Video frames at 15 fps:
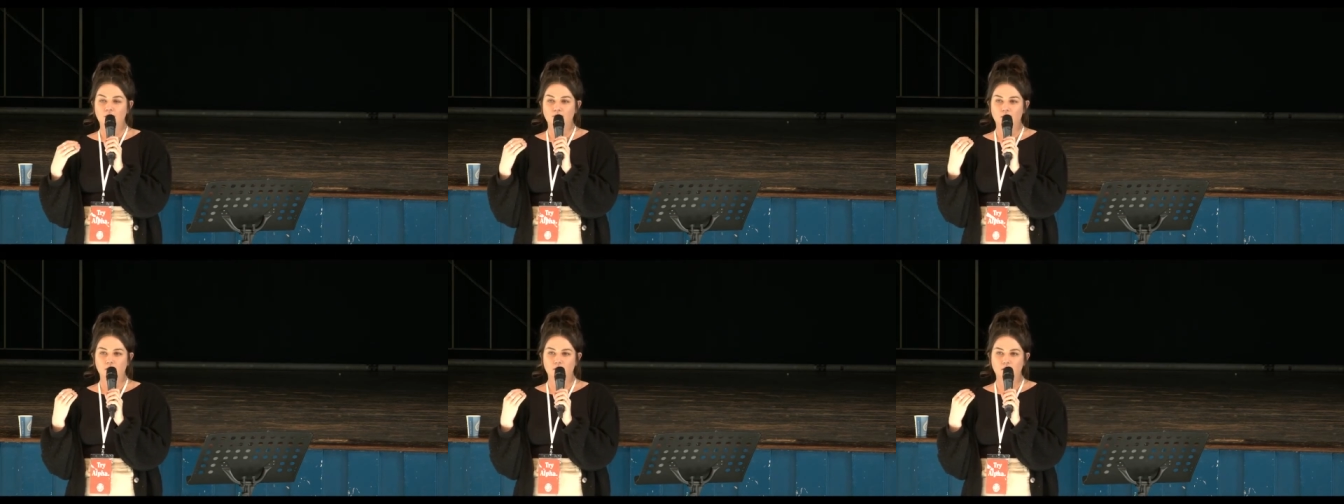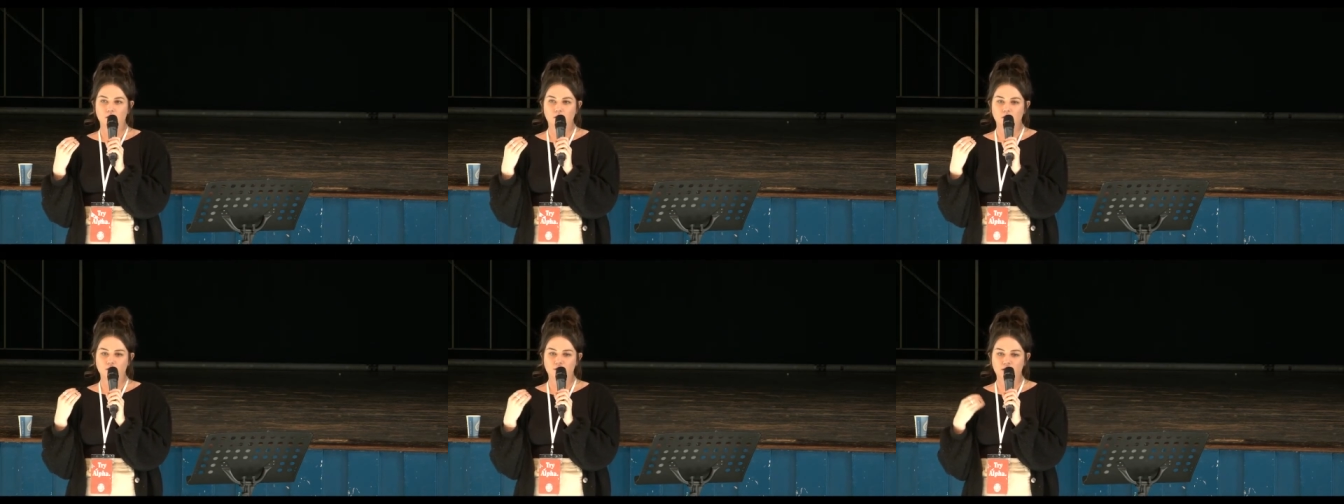that
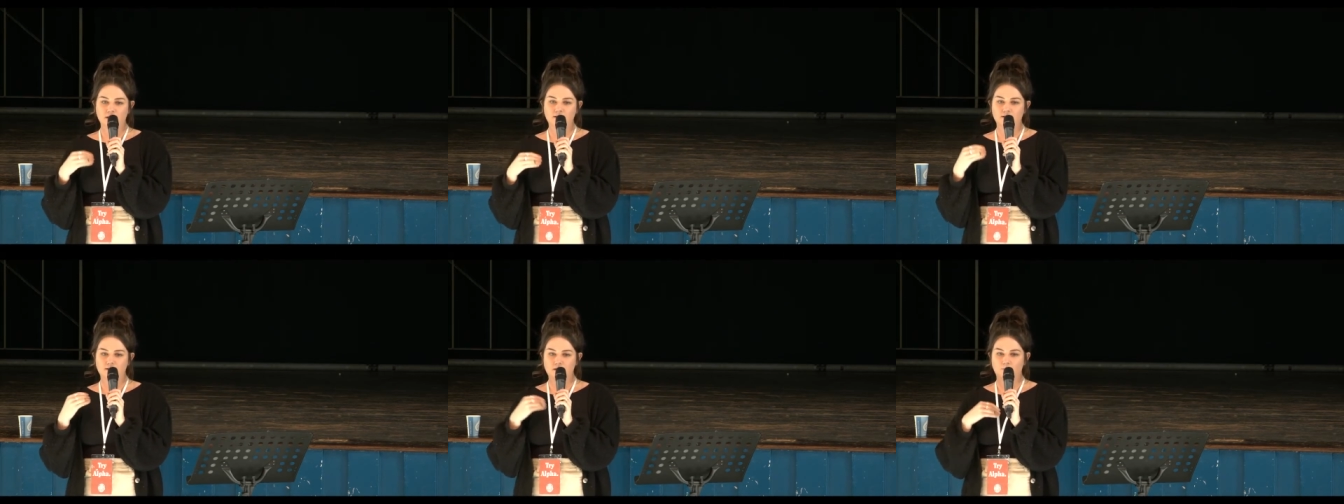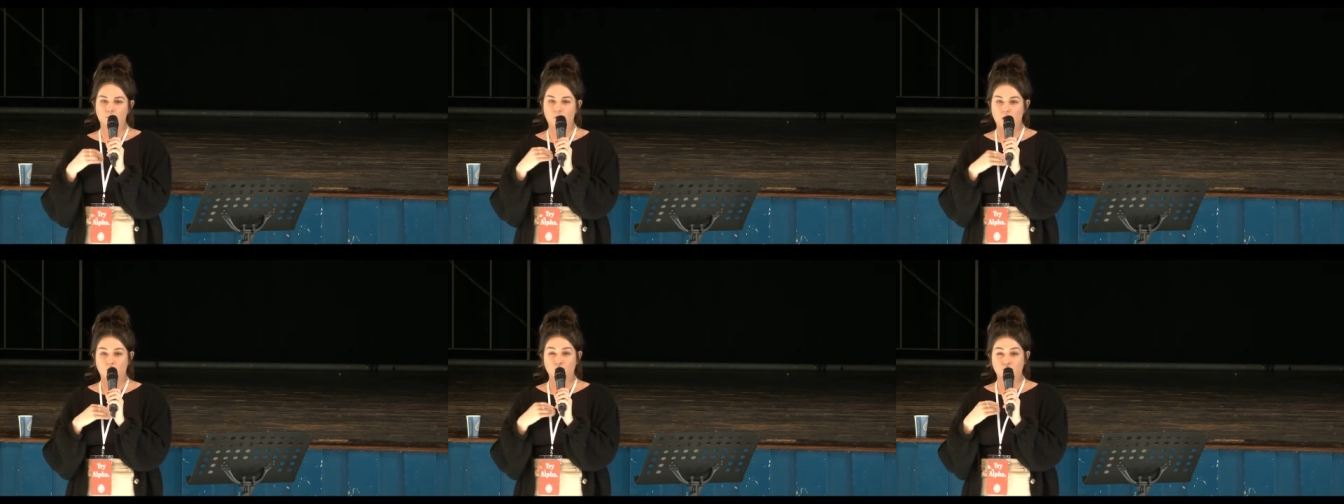Jesus is
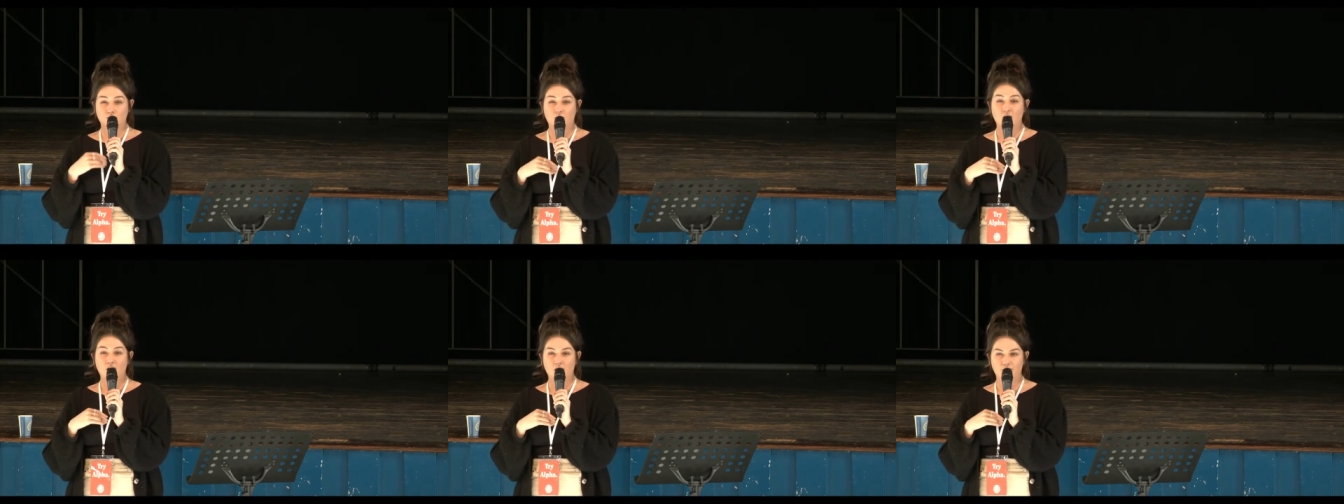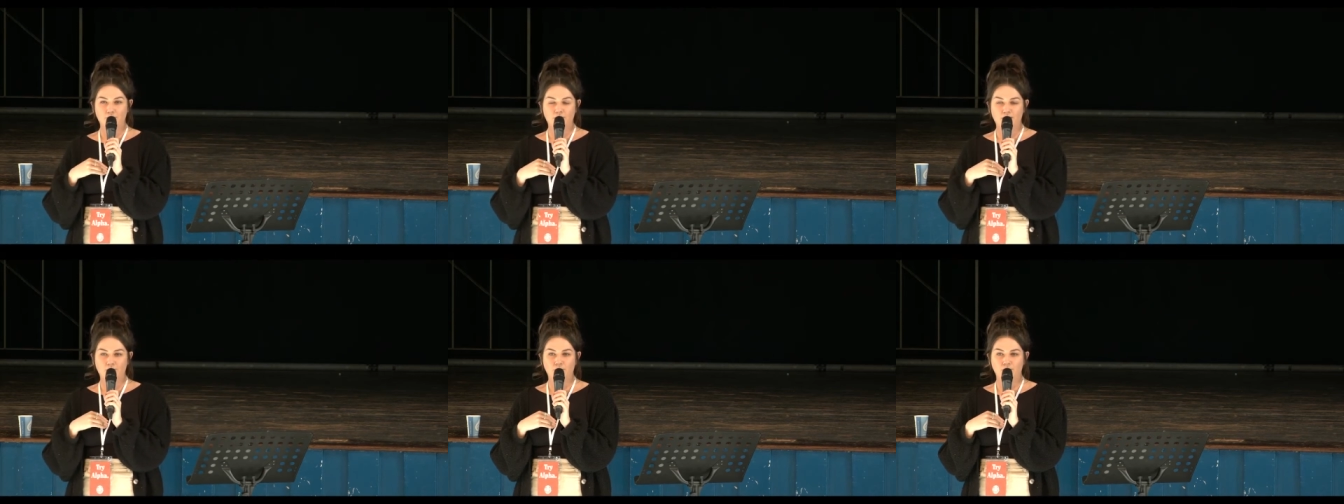putting on your heart for
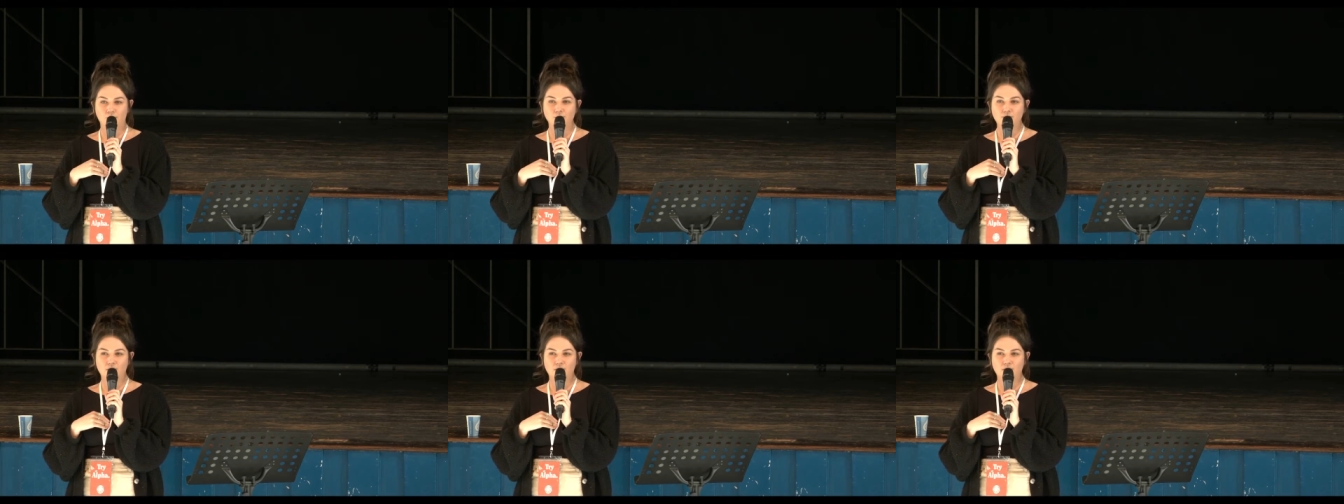people.